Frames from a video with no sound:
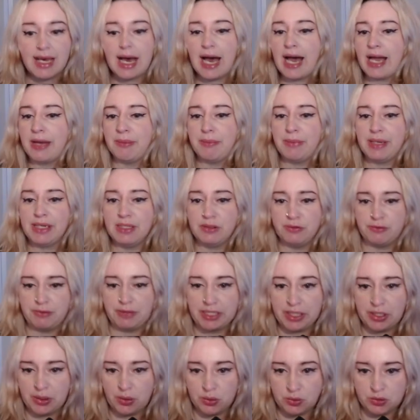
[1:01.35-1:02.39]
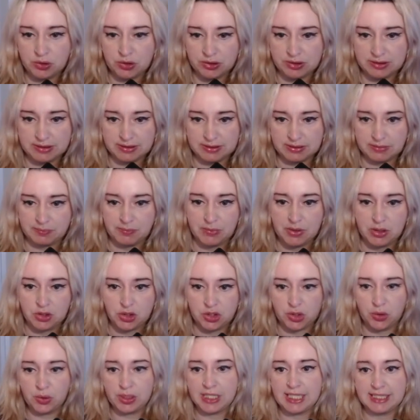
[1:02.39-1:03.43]
I made a video just
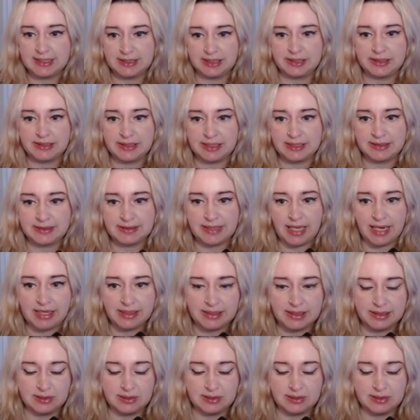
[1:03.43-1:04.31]
showcasing this deck.